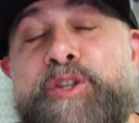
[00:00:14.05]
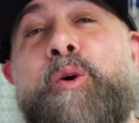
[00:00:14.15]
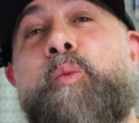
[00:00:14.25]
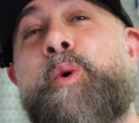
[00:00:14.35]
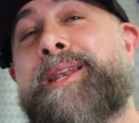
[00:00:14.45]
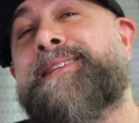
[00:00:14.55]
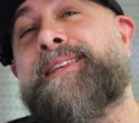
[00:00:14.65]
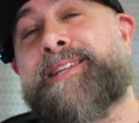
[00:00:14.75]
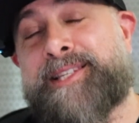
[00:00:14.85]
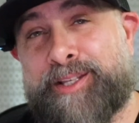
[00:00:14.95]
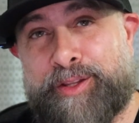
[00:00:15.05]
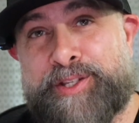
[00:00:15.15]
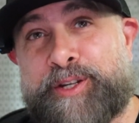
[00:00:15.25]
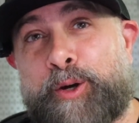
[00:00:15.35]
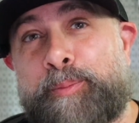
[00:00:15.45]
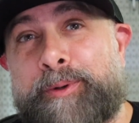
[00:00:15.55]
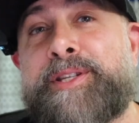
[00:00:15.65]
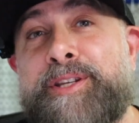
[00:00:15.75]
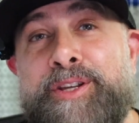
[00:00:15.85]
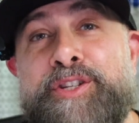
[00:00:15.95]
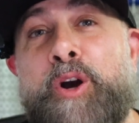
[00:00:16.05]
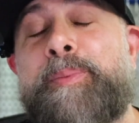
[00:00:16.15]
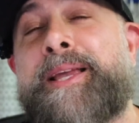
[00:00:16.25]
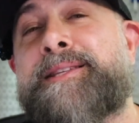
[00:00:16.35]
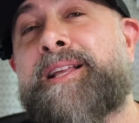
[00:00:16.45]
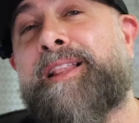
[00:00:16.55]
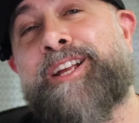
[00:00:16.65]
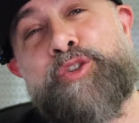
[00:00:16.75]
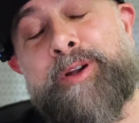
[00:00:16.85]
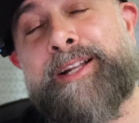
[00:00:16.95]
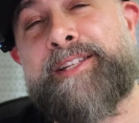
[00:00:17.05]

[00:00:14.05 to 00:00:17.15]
So what is an oscilloscope? An oscilloscope is an electronic